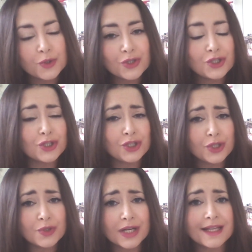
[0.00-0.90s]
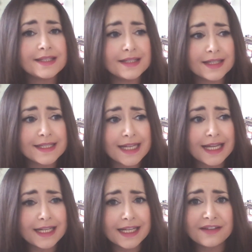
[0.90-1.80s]
Such a huge class. It has
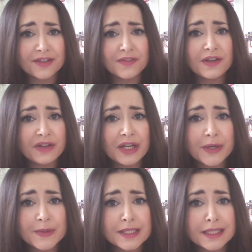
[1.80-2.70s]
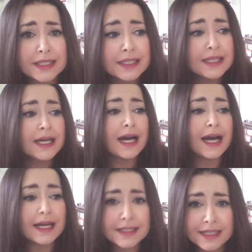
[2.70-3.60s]
like nearly 50 videos in it,
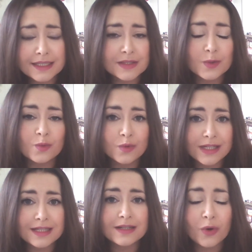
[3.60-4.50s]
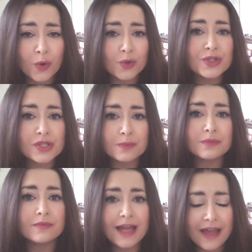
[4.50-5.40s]
and it has really
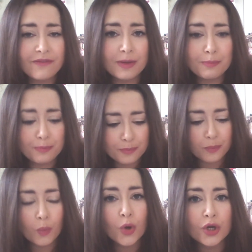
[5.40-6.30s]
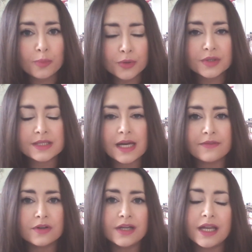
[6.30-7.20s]
awesome heavy workbooks that I've
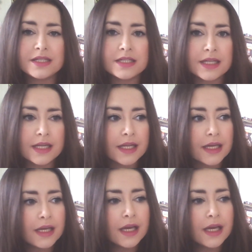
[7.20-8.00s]
created in it.